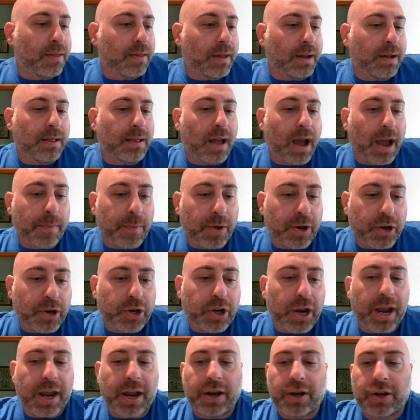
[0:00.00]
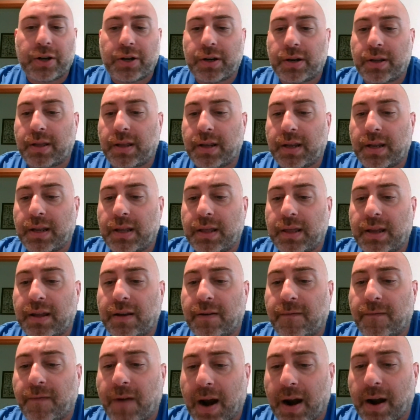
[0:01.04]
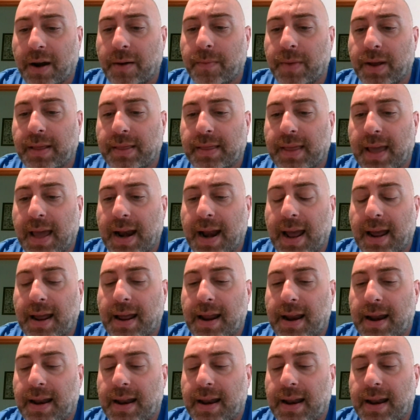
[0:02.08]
the climate change, the environment that